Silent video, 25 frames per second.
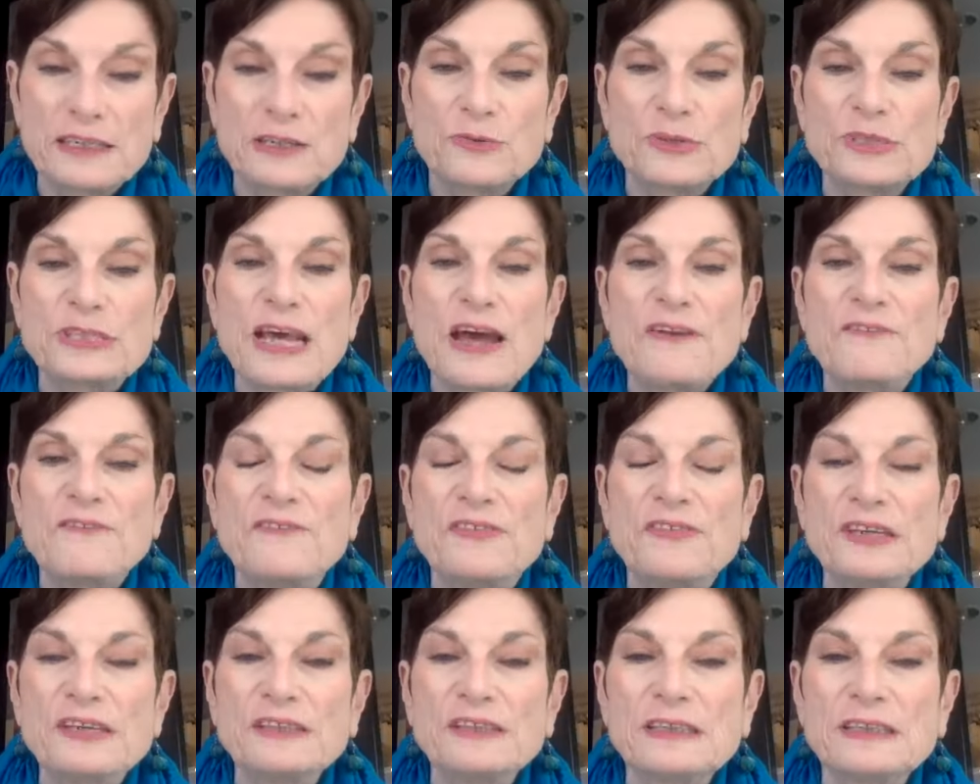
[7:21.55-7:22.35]
It was that
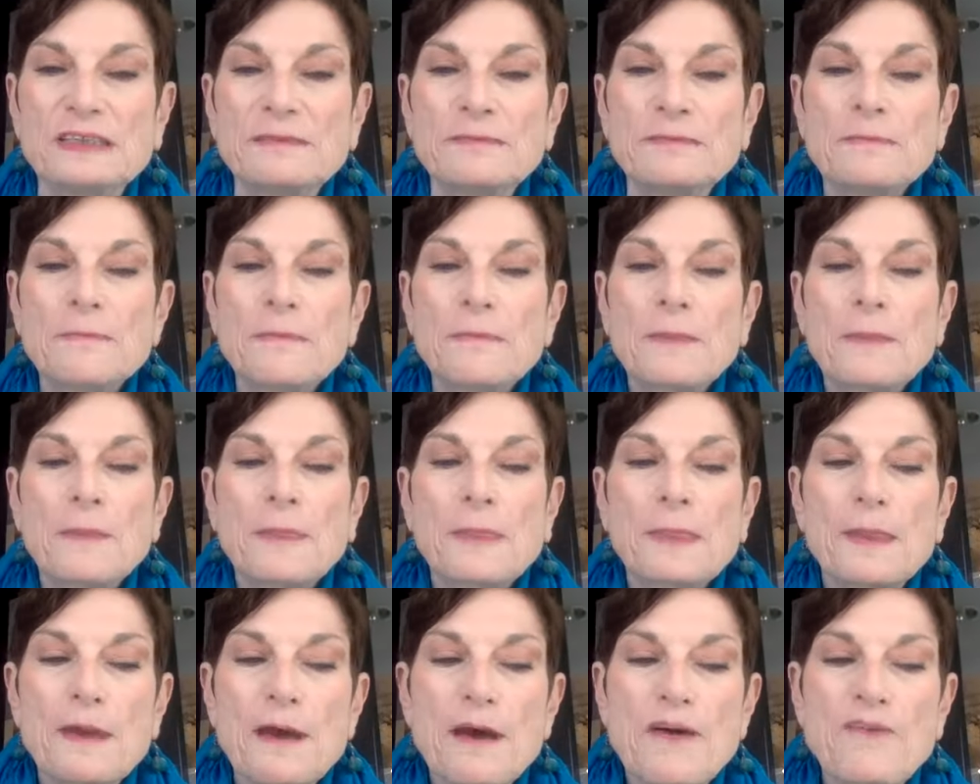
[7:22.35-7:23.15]
feeling
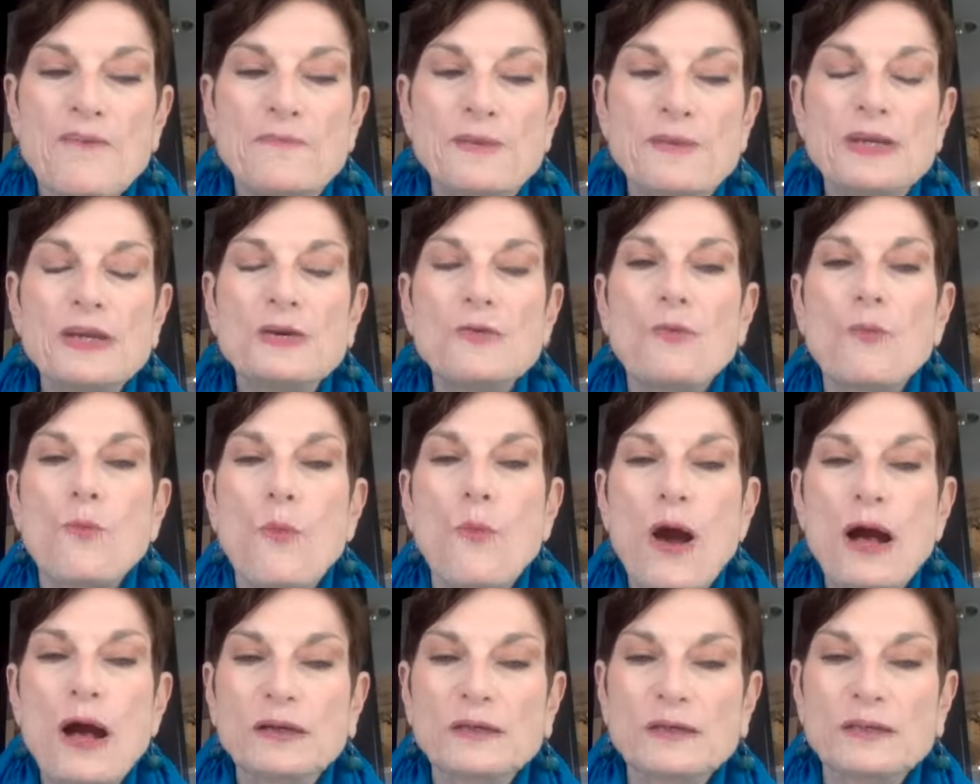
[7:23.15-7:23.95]
of being
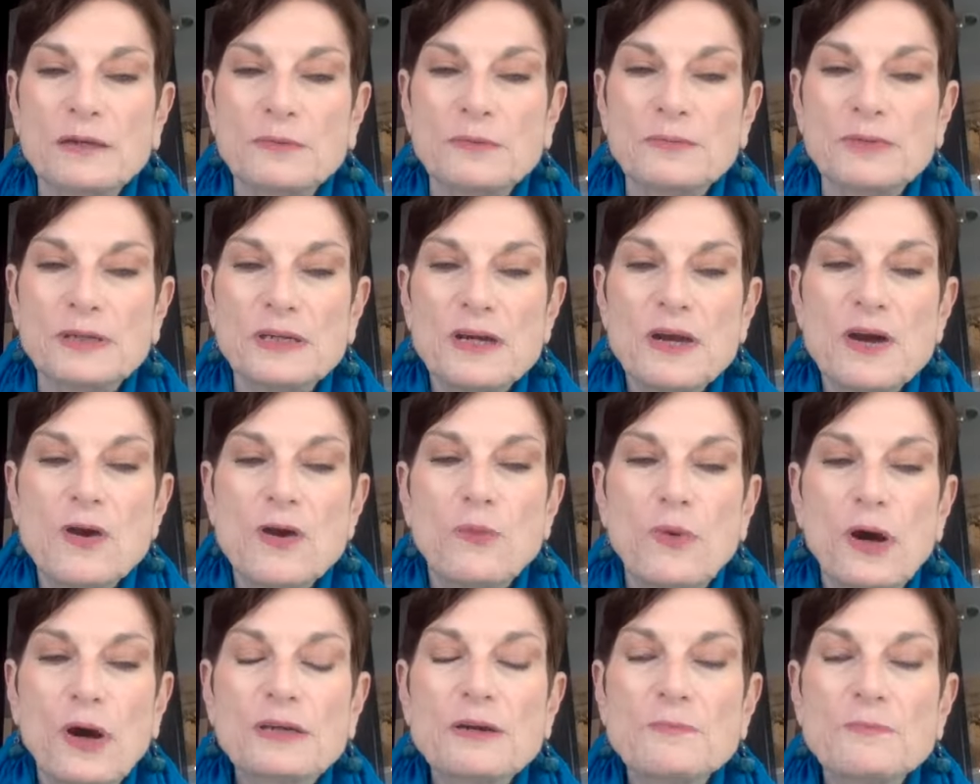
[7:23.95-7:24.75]
welcome,
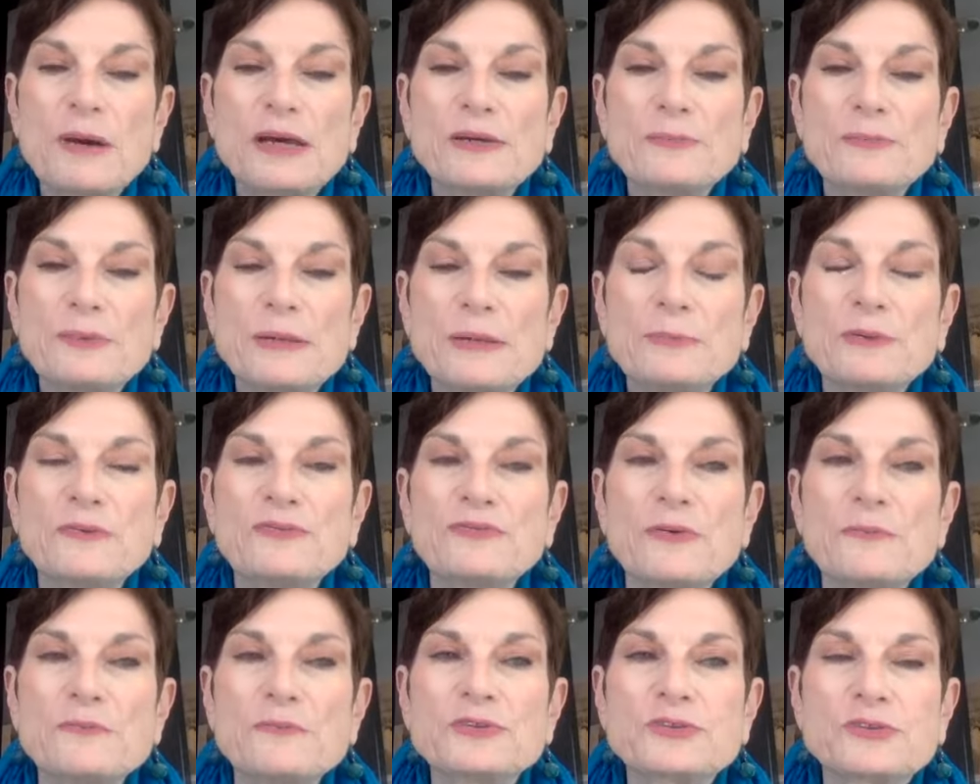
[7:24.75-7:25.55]
welcomed by people
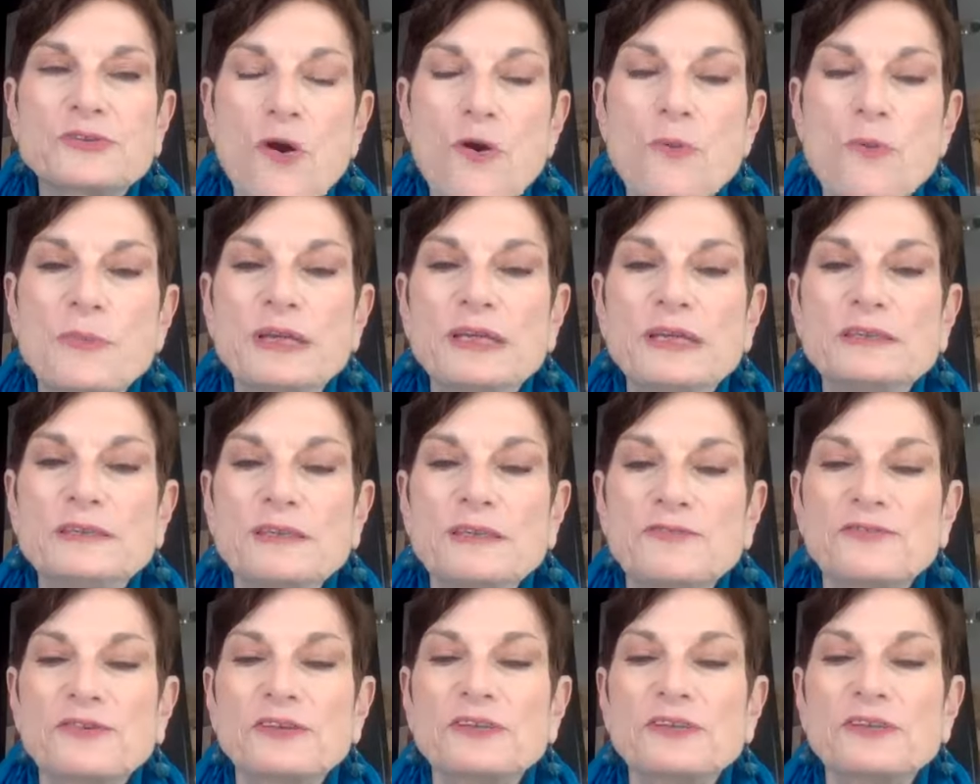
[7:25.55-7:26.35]
from so many
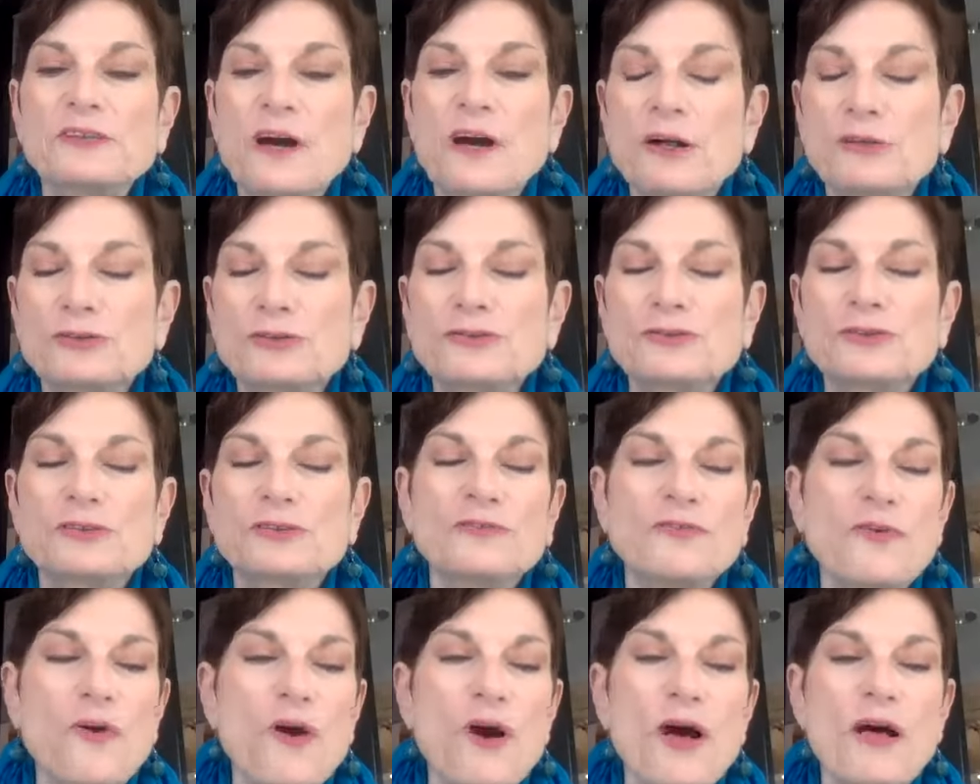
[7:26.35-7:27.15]
different cultures
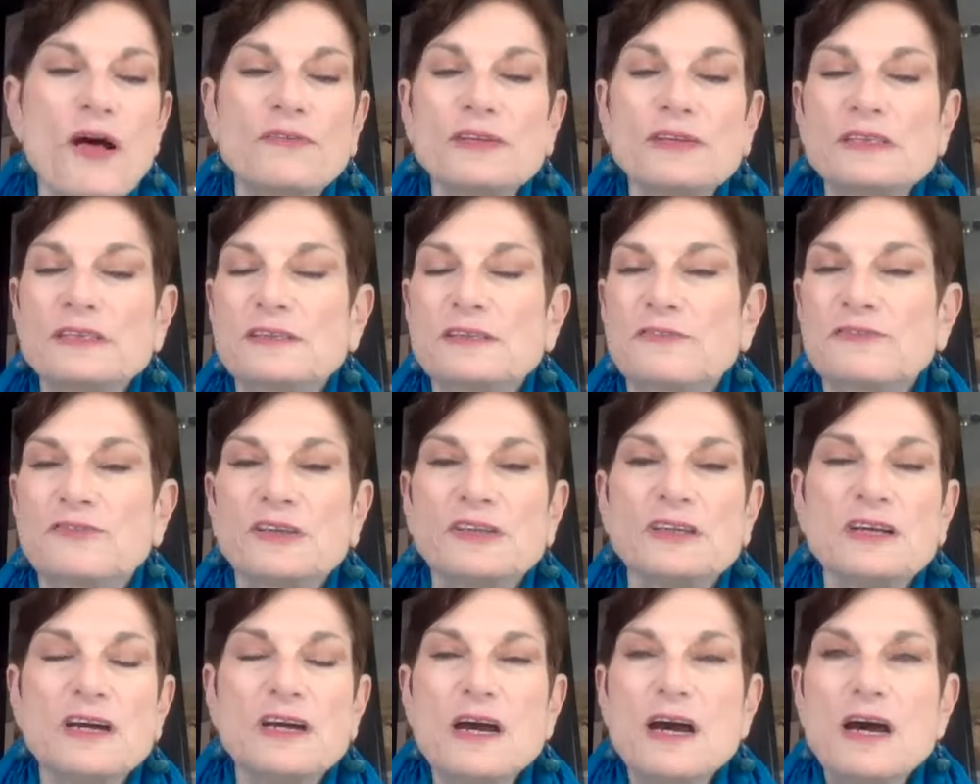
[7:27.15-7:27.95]
of all these
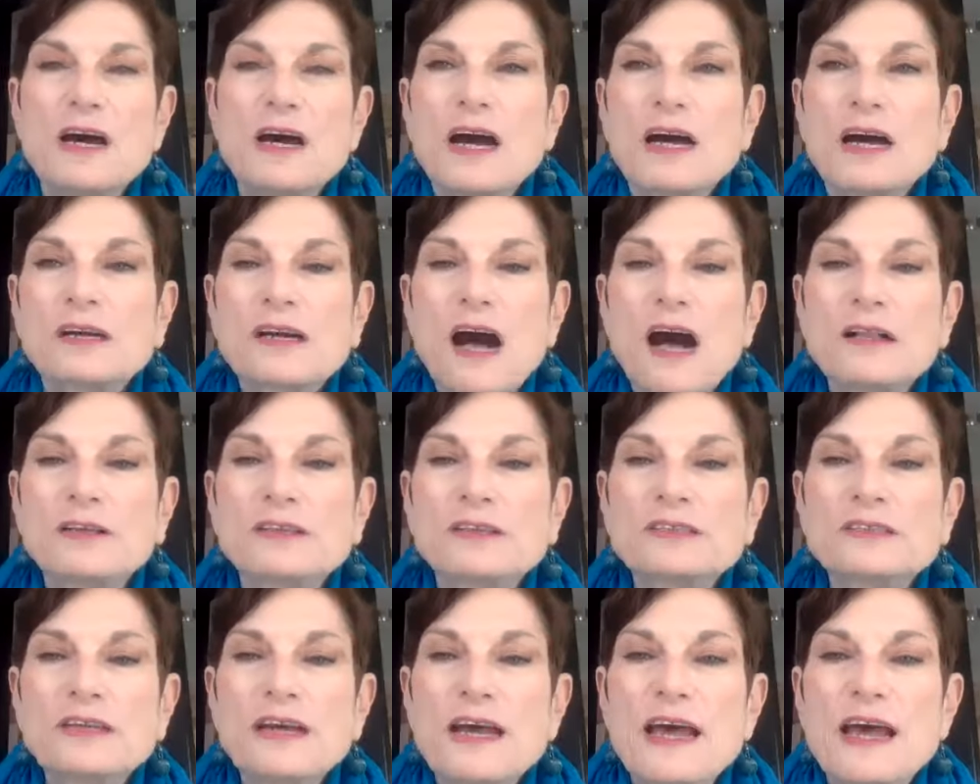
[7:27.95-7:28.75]
different
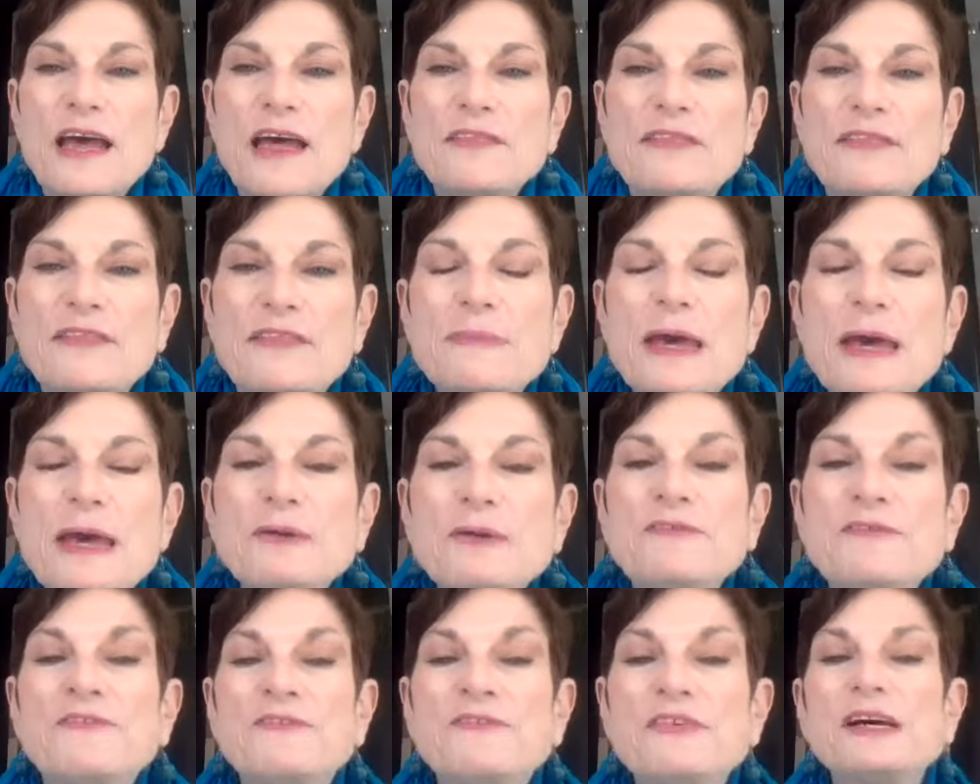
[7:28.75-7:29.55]
colors that made
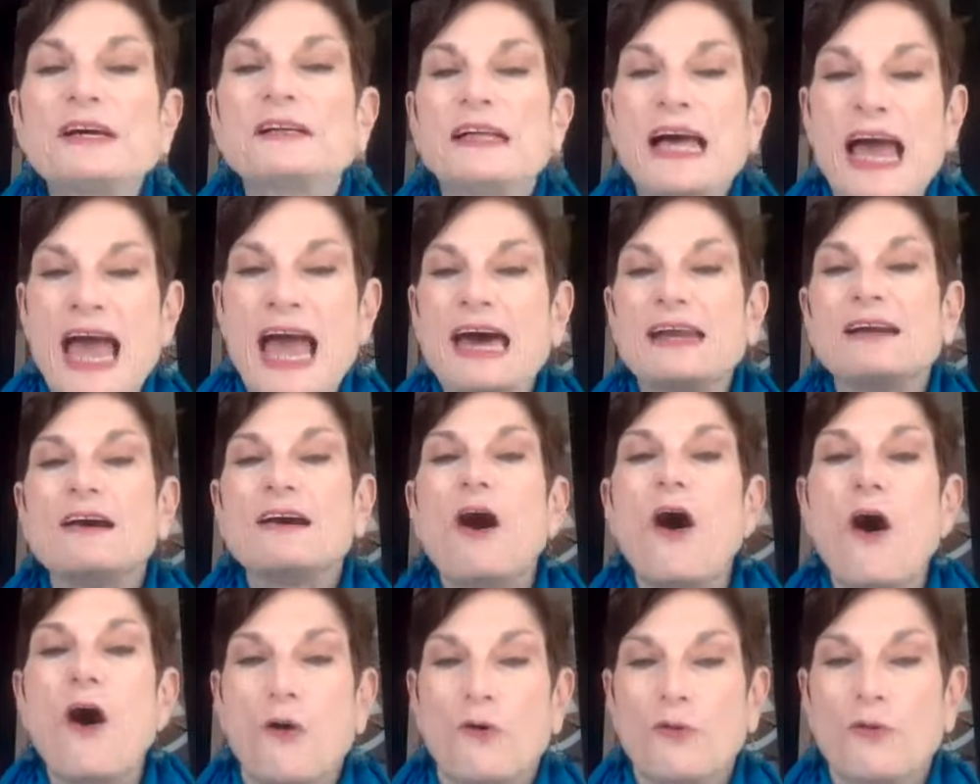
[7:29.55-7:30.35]
me feel at
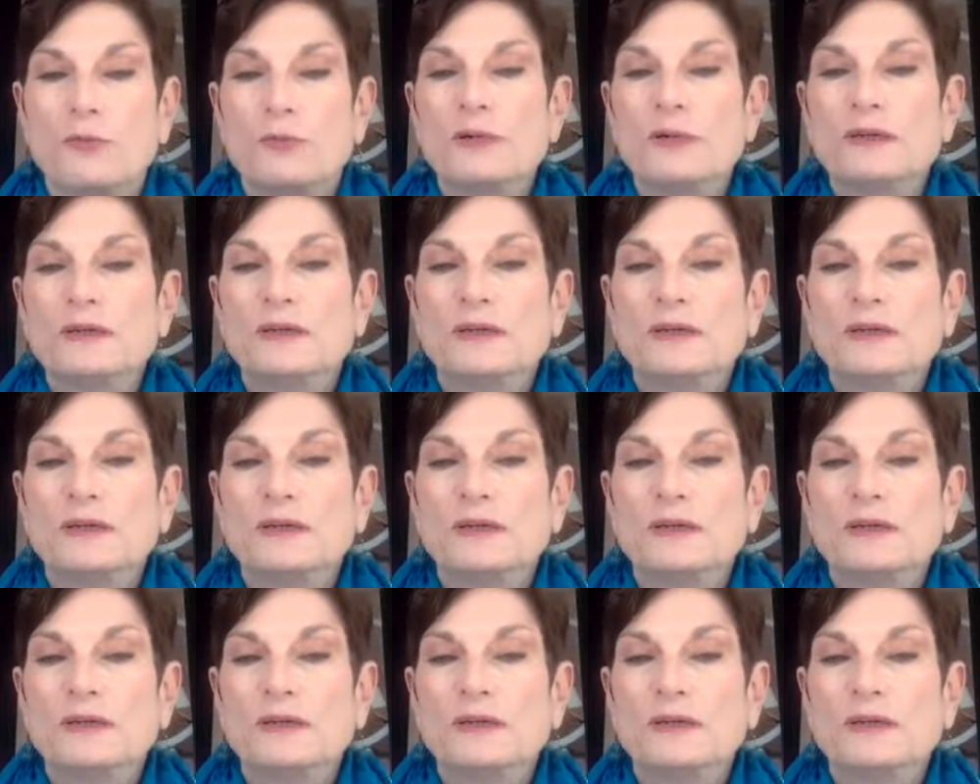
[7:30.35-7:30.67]
home.